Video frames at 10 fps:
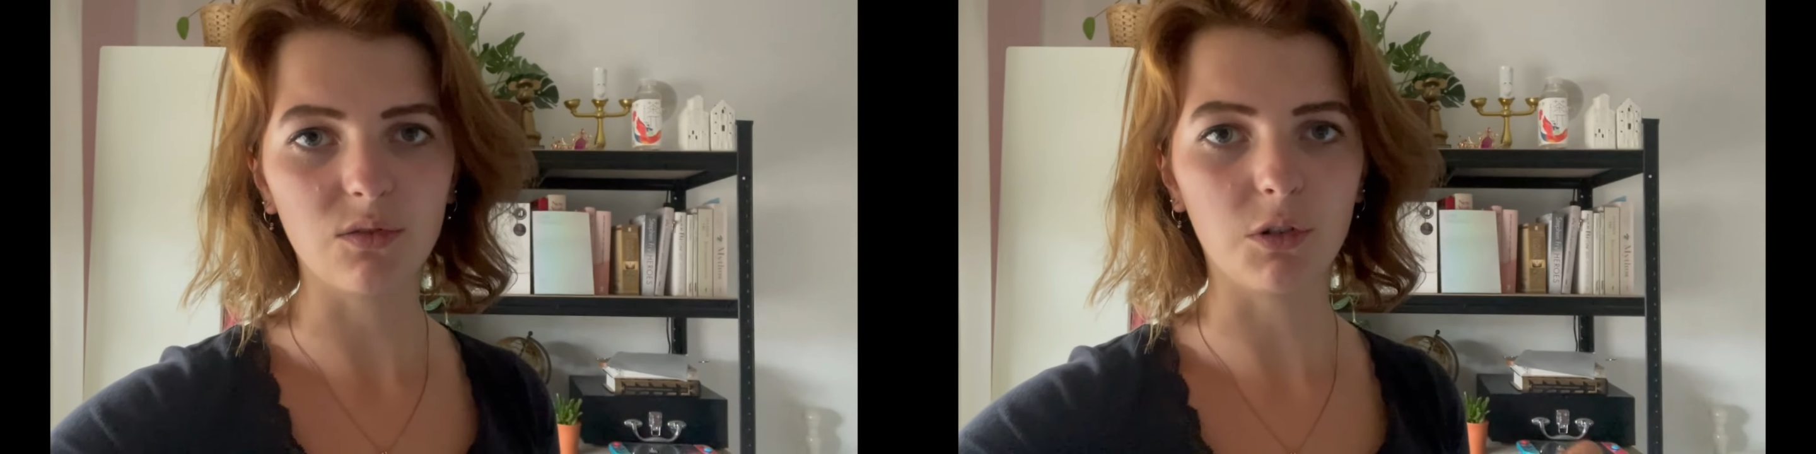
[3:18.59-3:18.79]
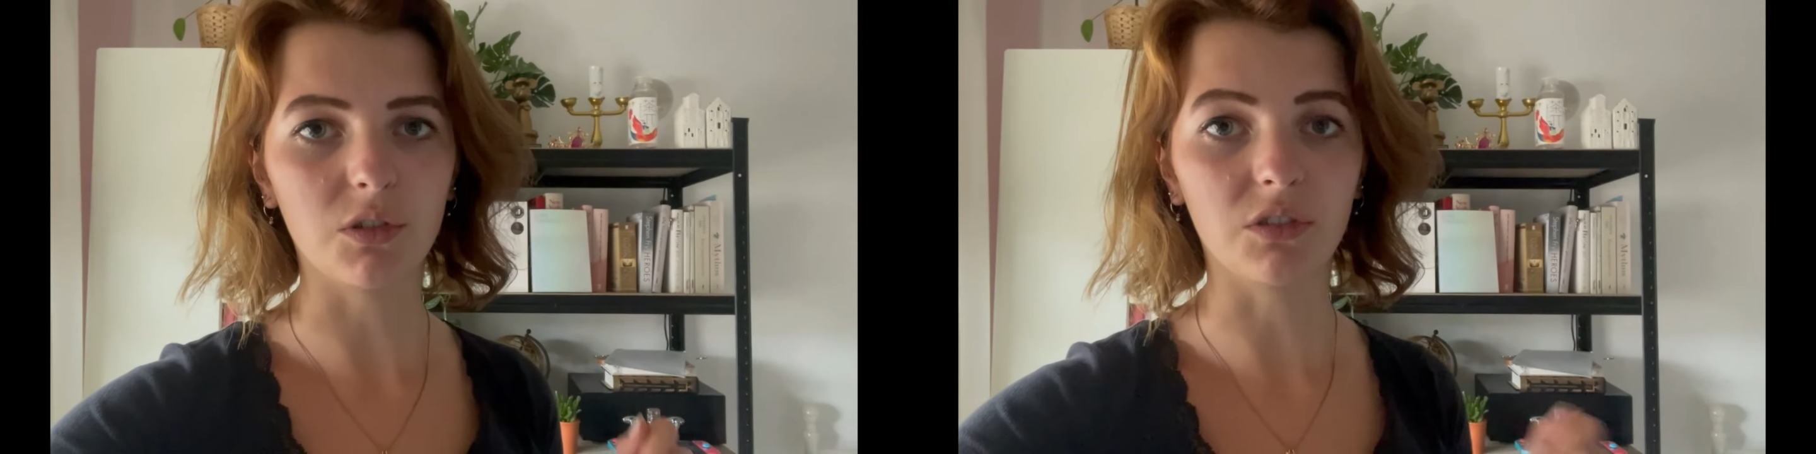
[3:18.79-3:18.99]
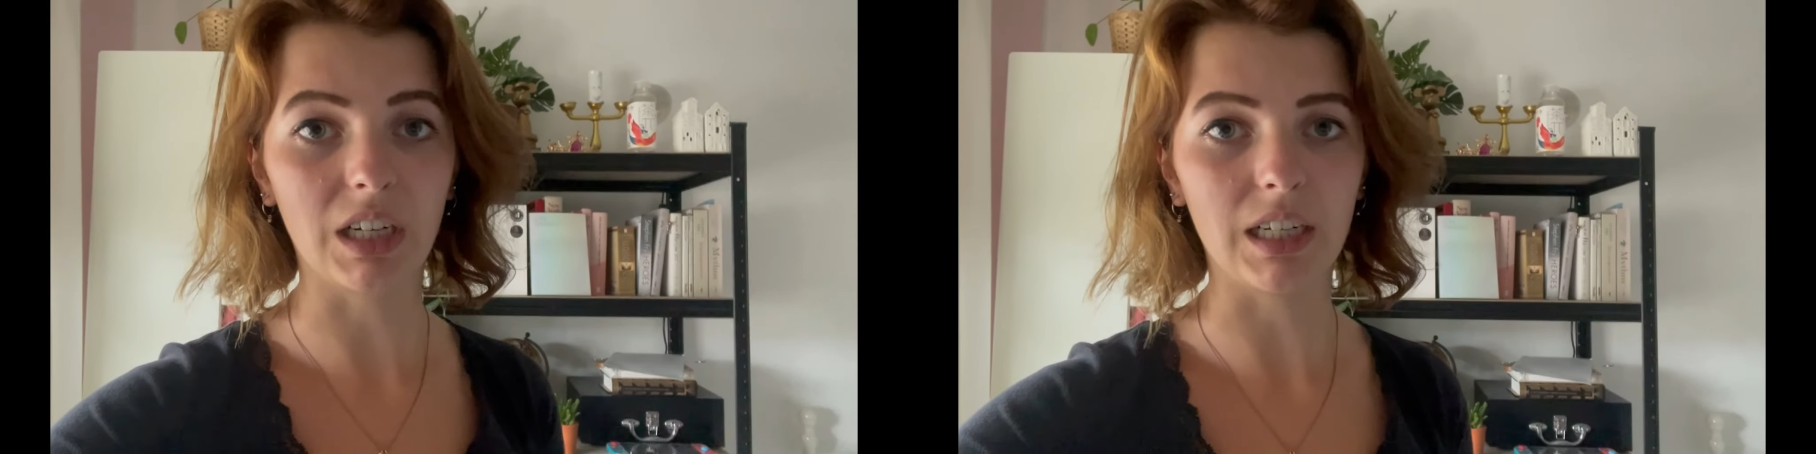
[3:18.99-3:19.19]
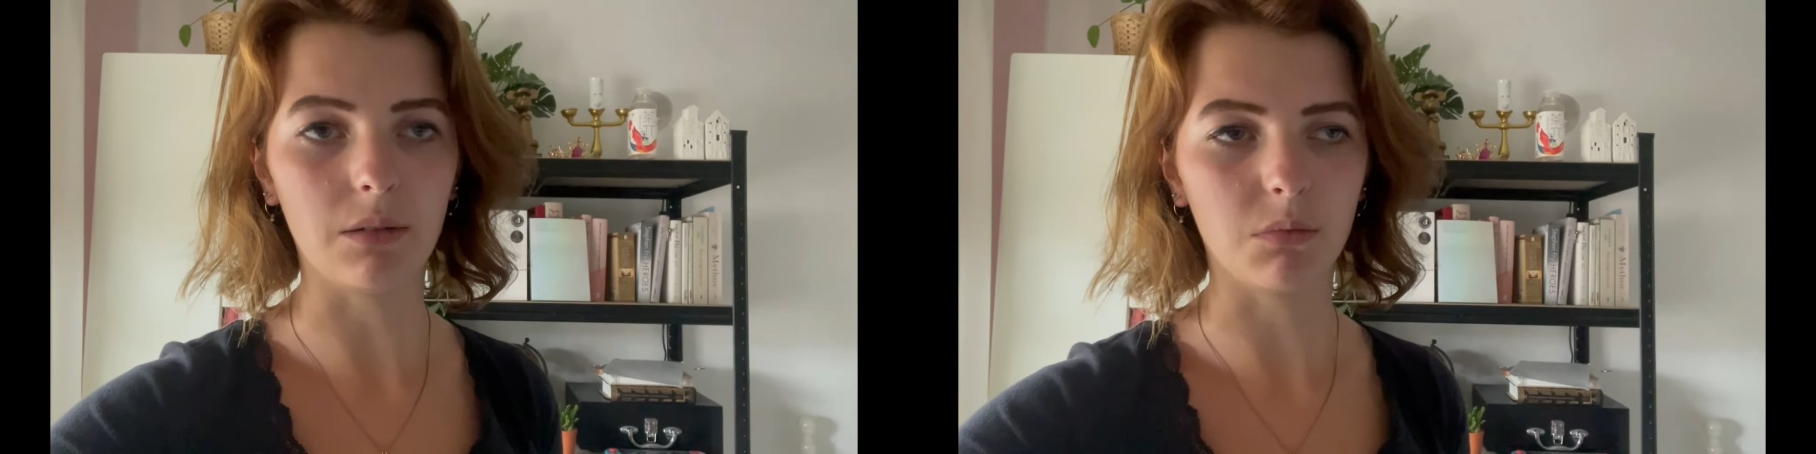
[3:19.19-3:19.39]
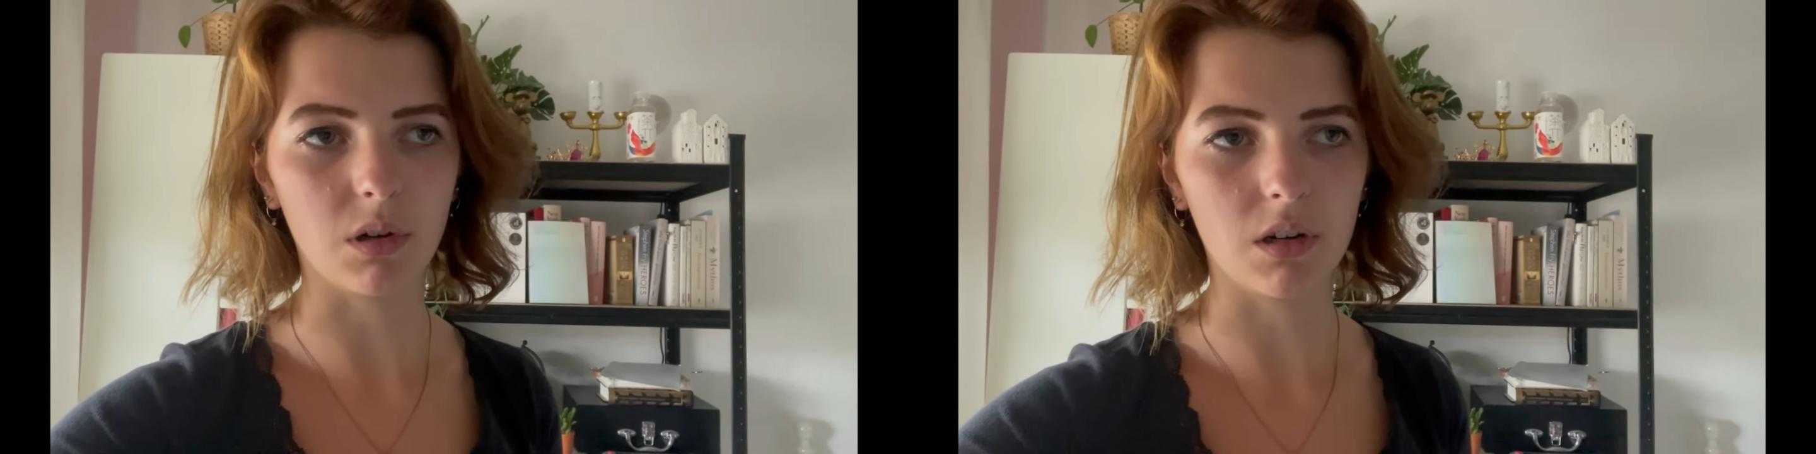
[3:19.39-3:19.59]
for the
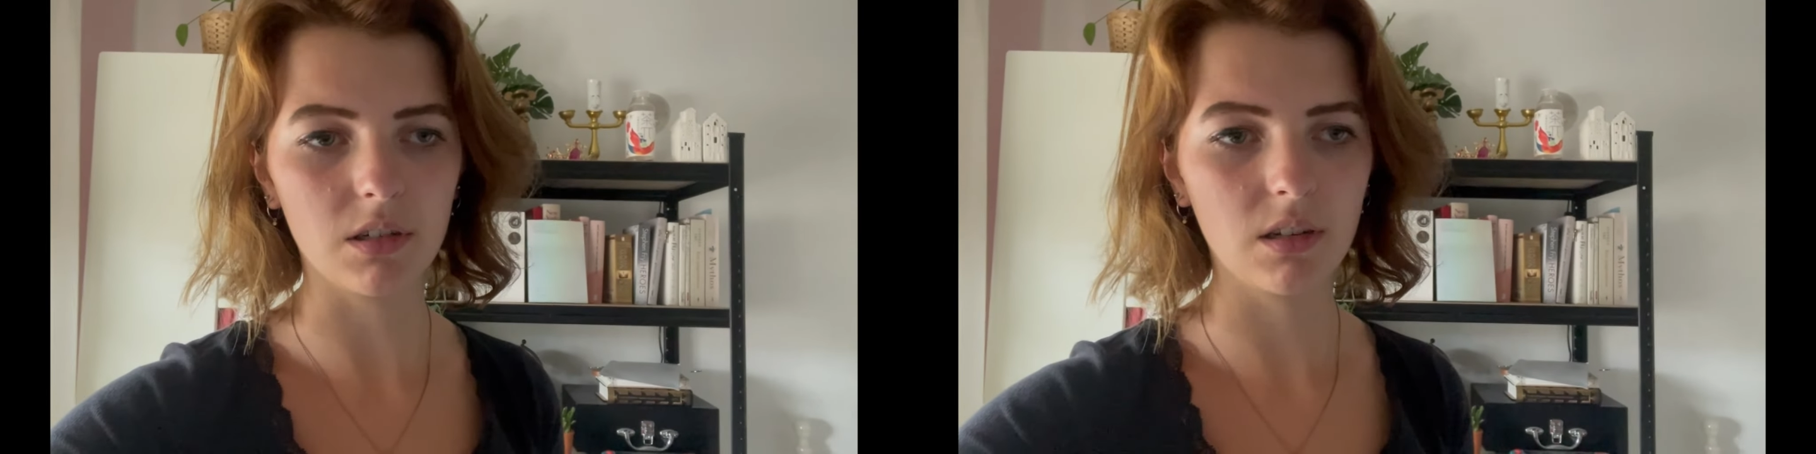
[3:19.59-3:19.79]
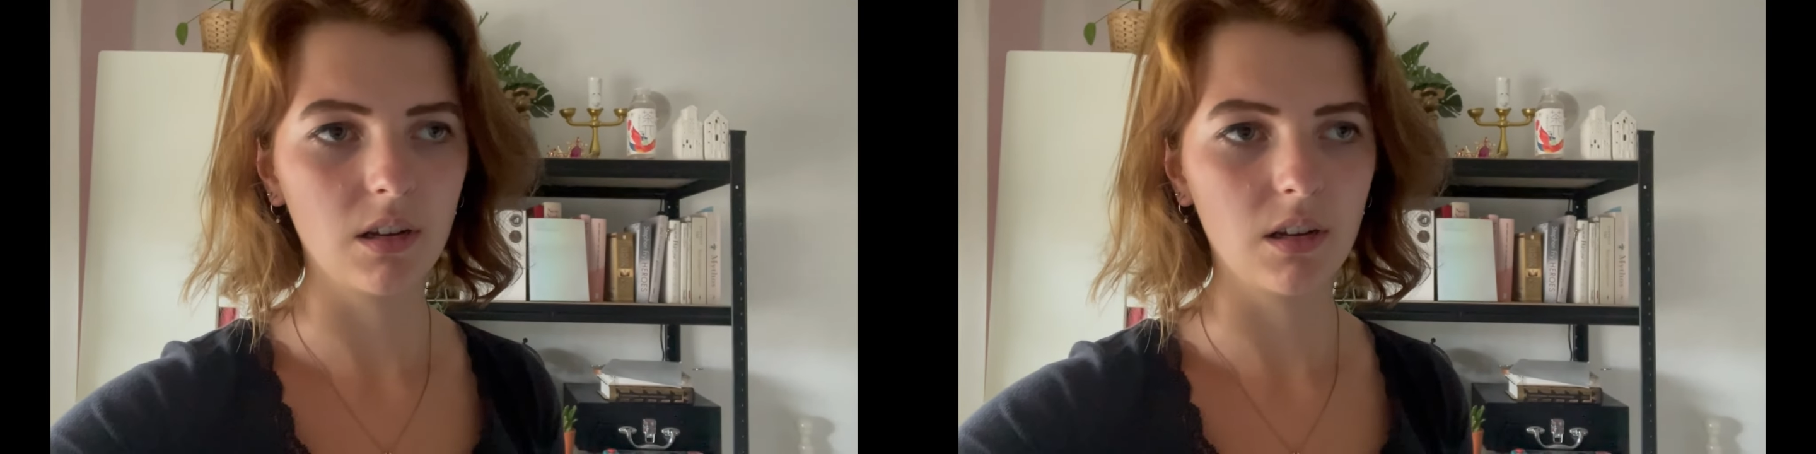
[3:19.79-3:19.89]
reading part,